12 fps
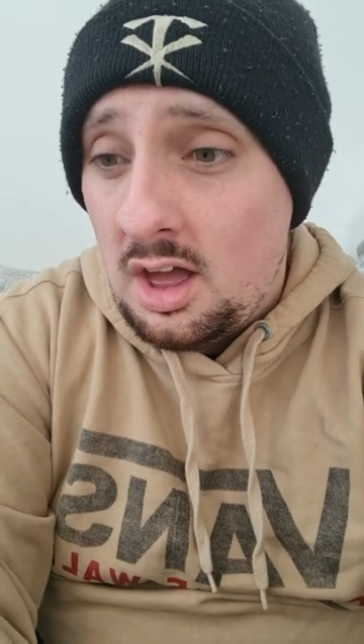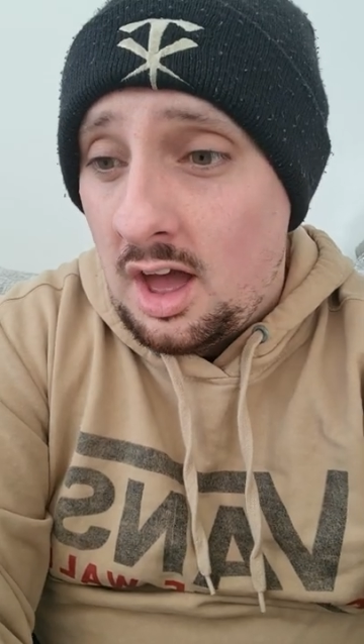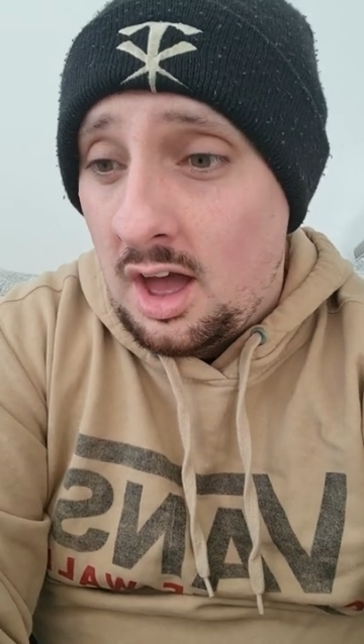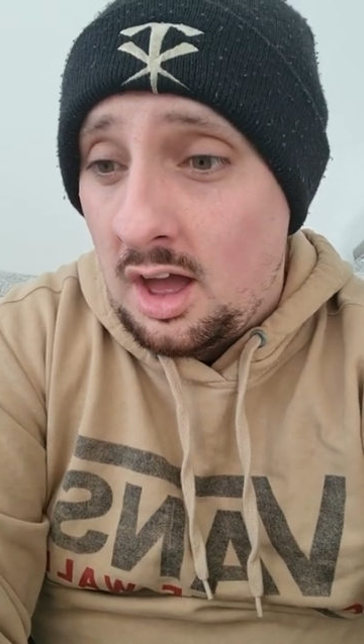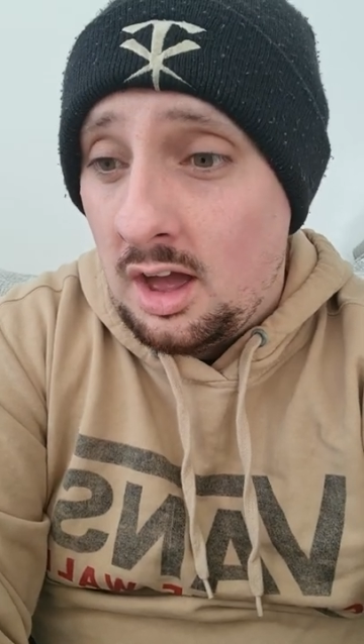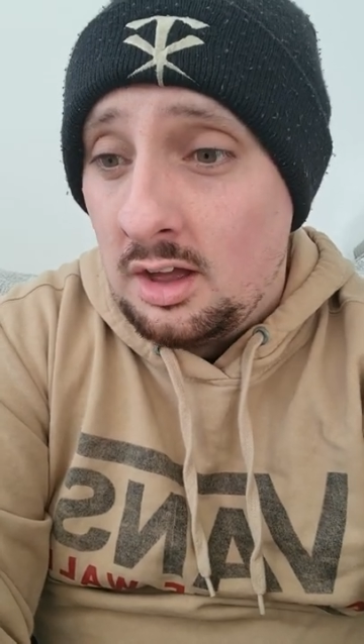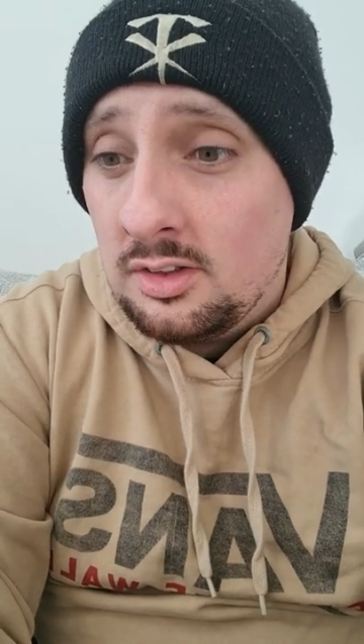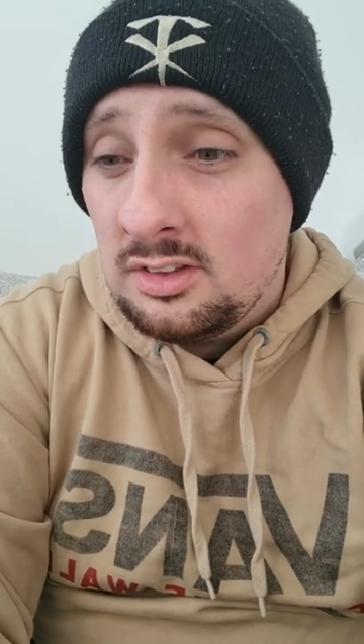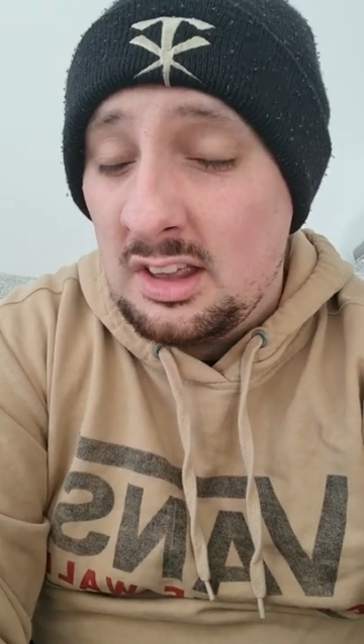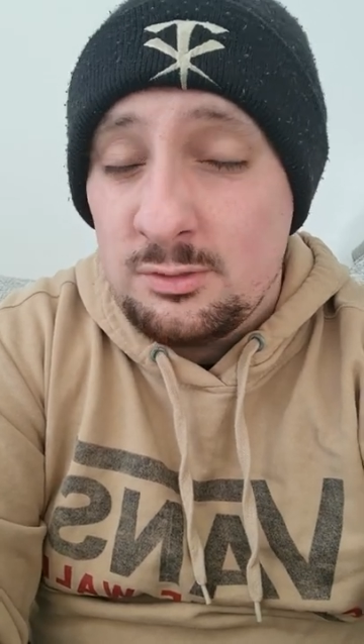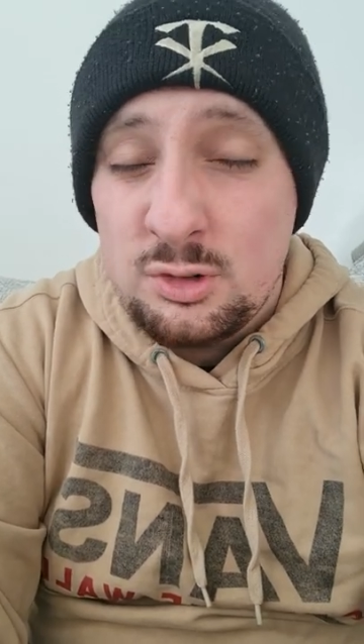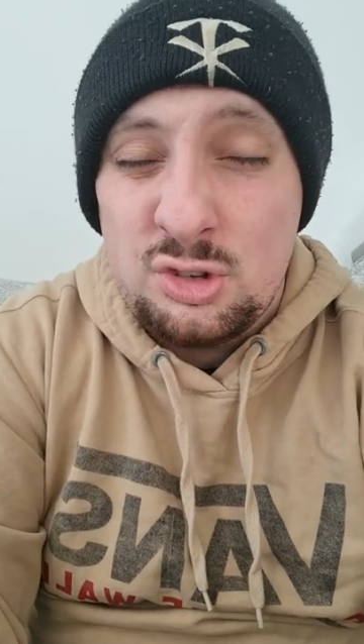The
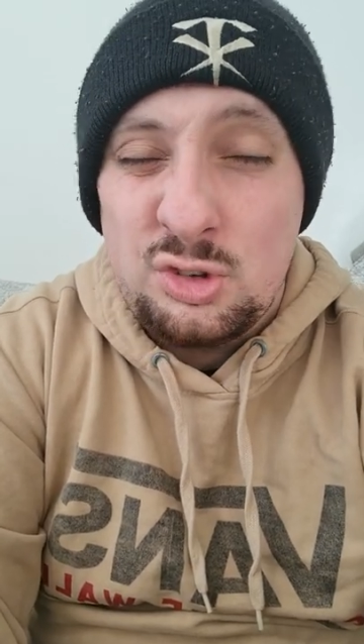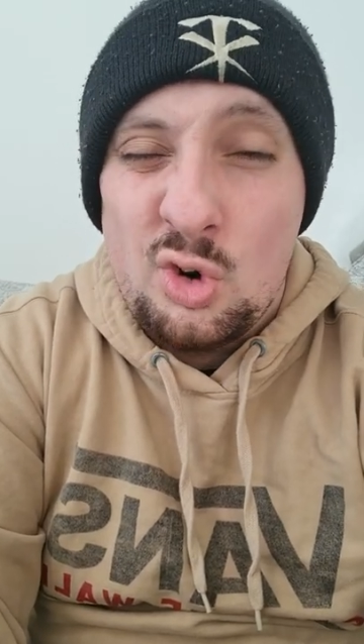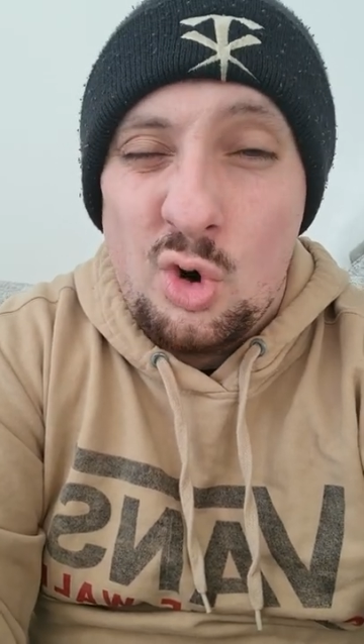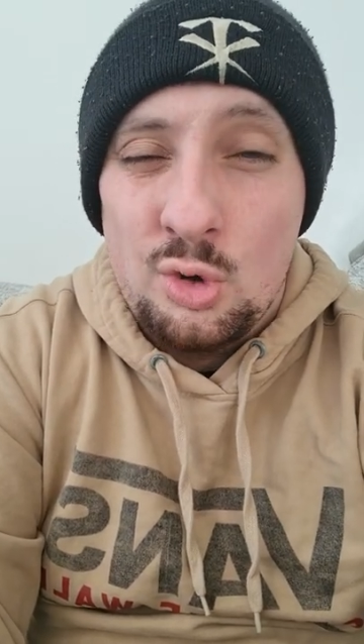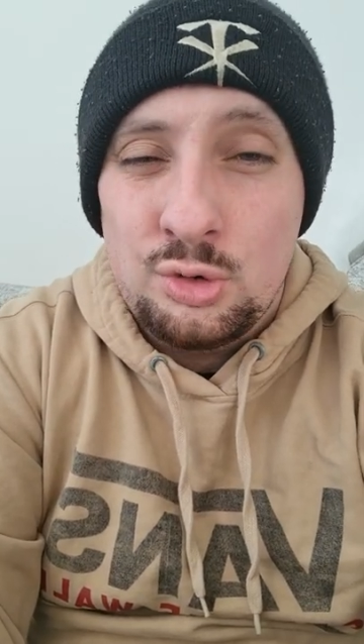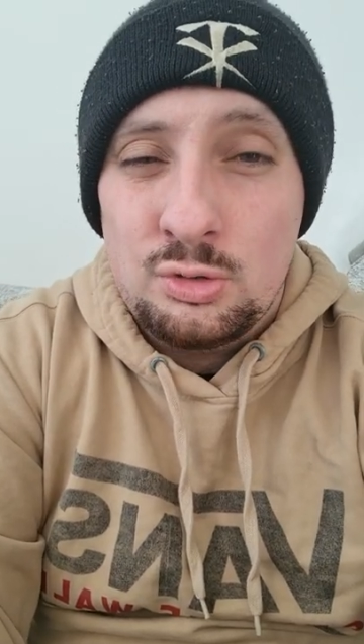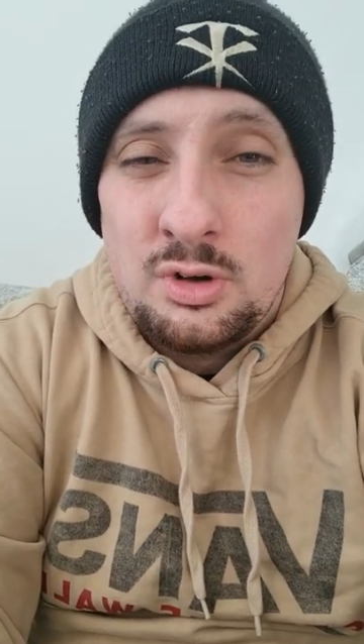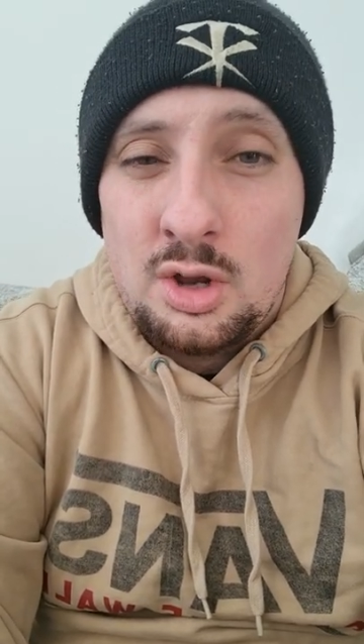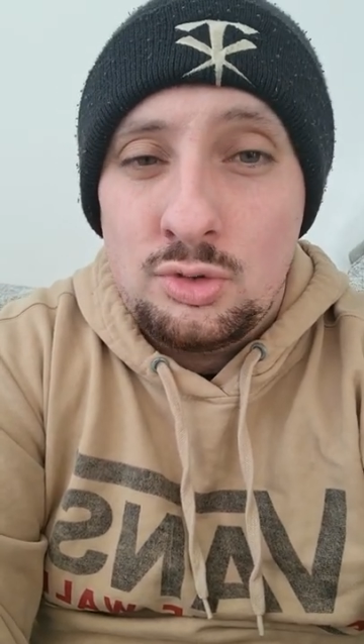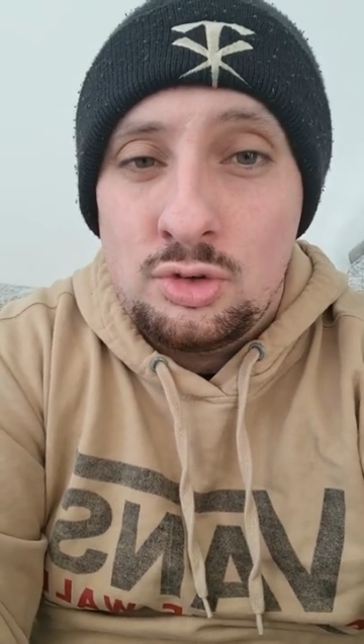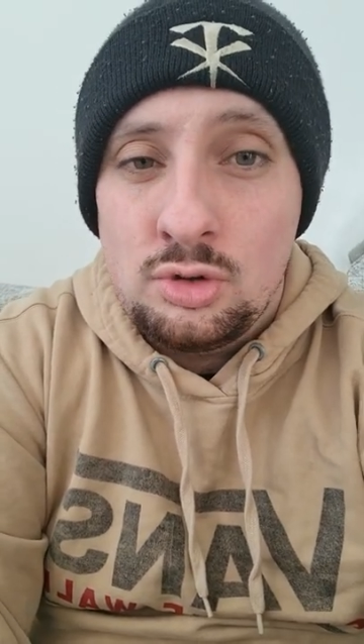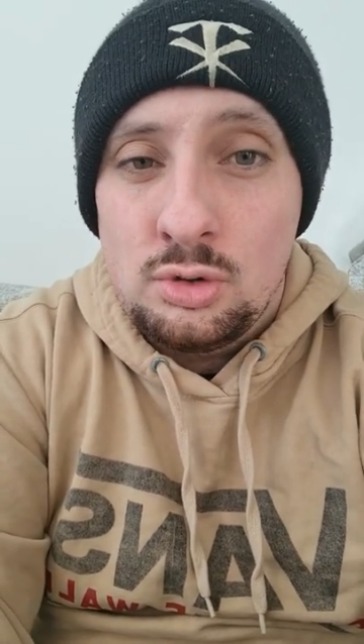average score is
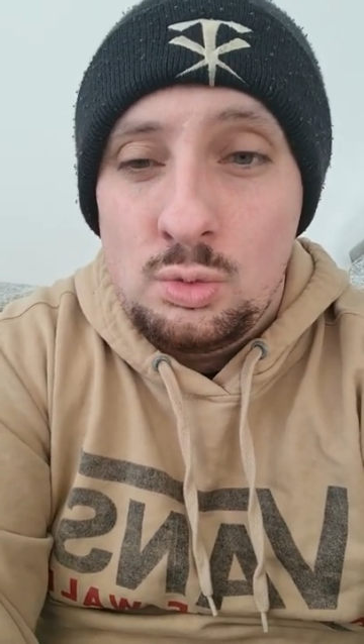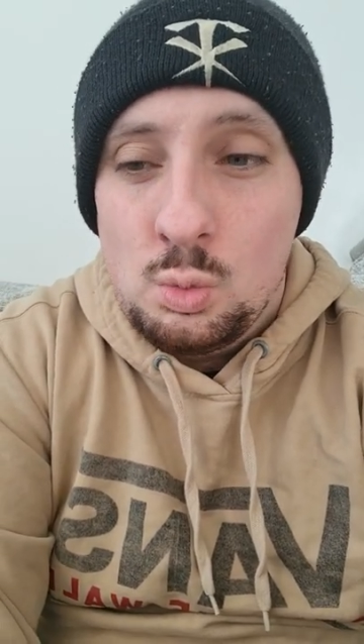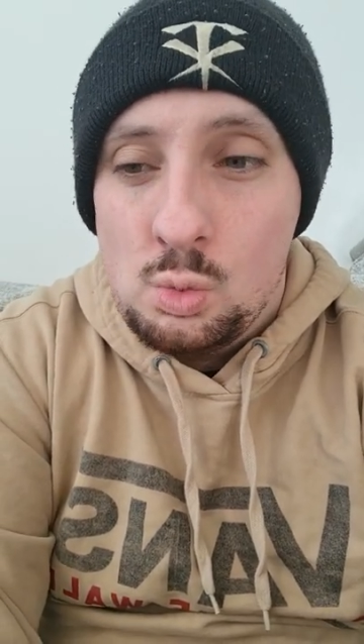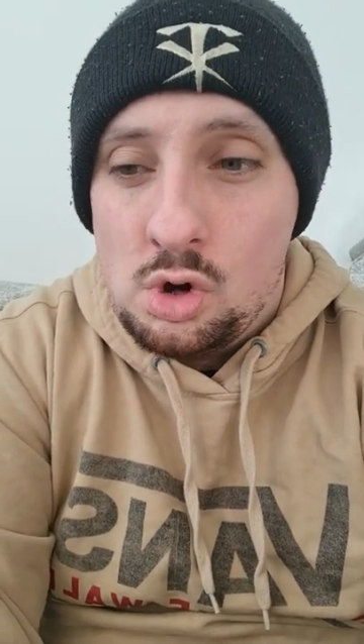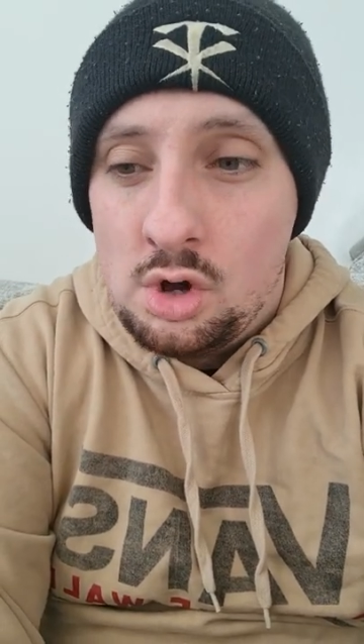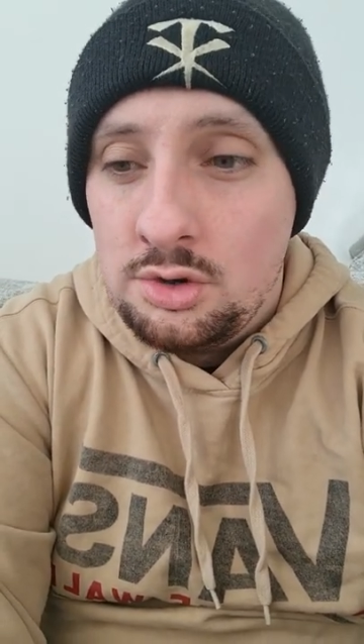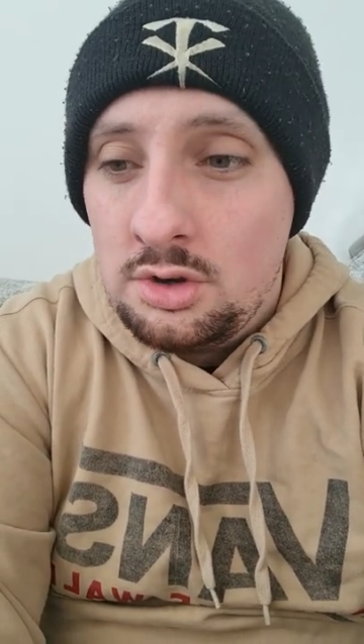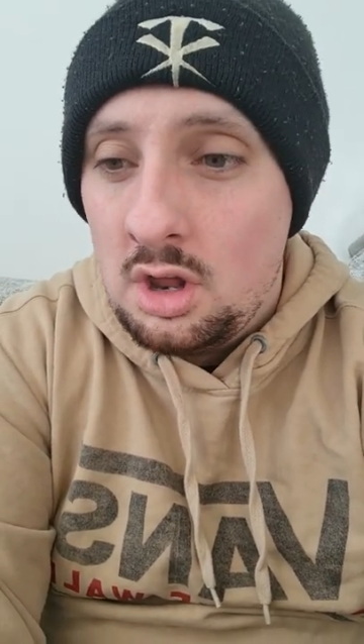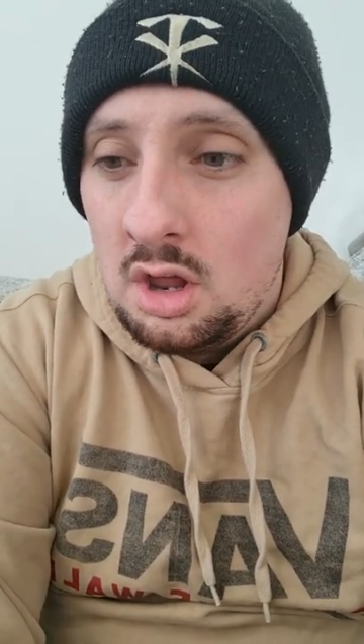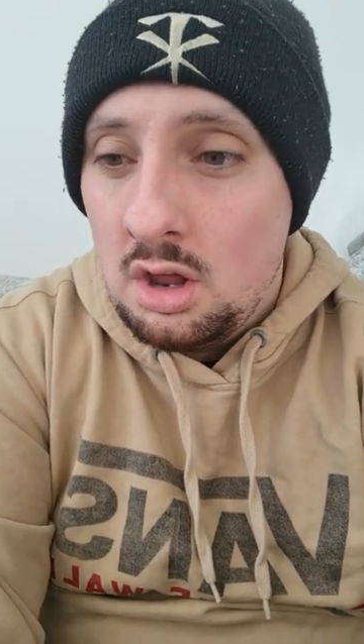around 2-1.